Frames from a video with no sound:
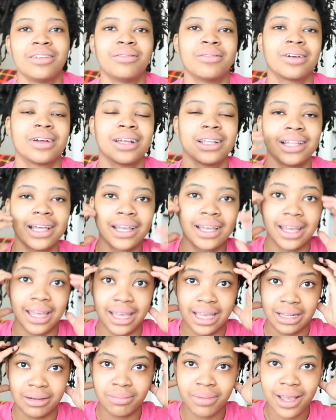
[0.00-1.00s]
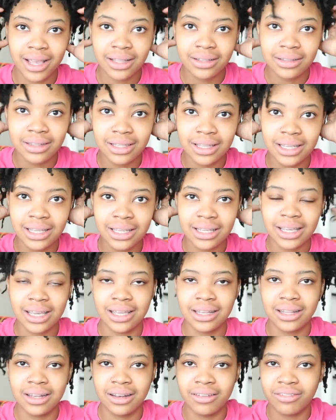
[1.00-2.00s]
of wearing like a headband thing,
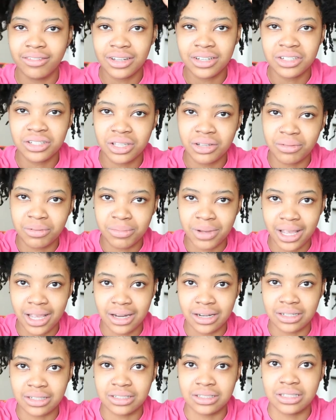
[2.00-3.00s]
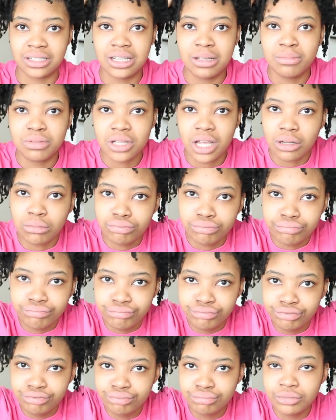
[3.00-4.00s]
and then eventually when my hair keeps like
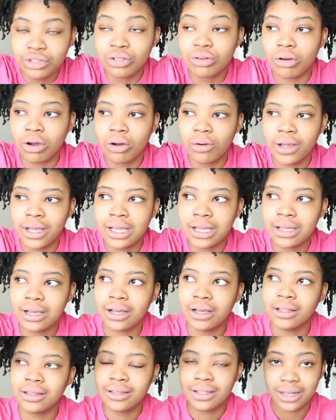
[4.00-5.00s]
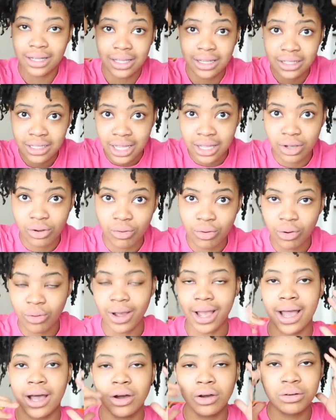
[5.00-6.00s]
growing, then it can like
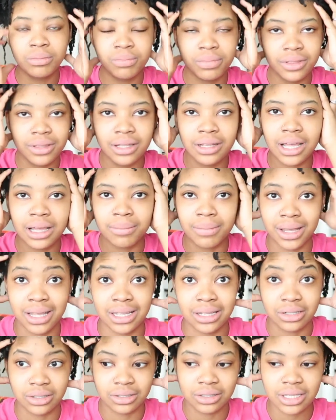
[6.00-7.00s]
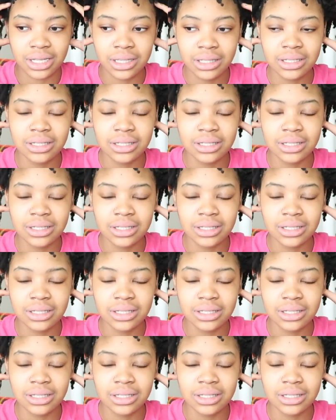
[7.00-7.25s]
grow out, but then like my ears at